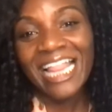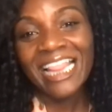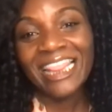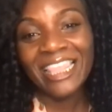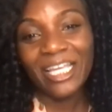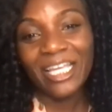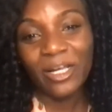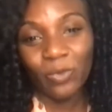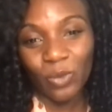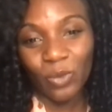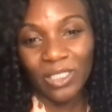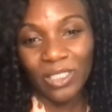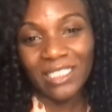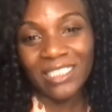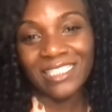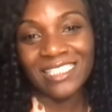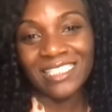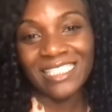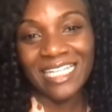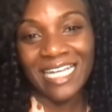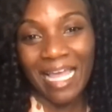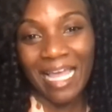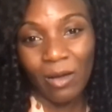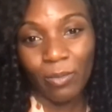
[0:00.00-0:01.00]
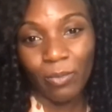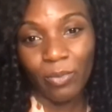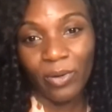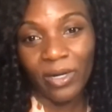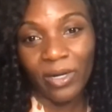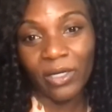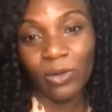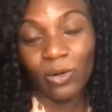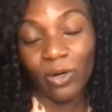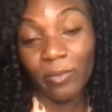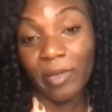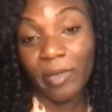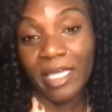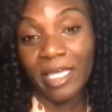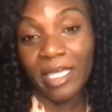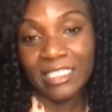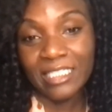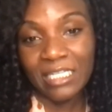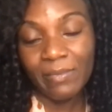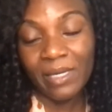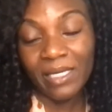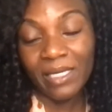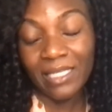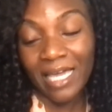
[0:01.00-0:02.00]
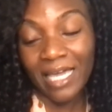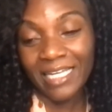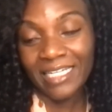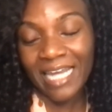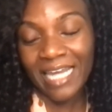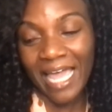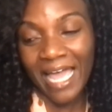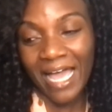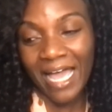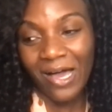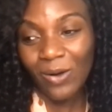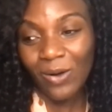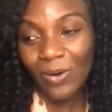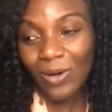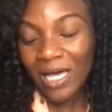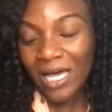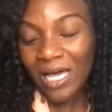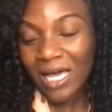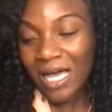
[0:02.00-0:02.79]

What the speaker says: there was an outbreak or a pandemic like now.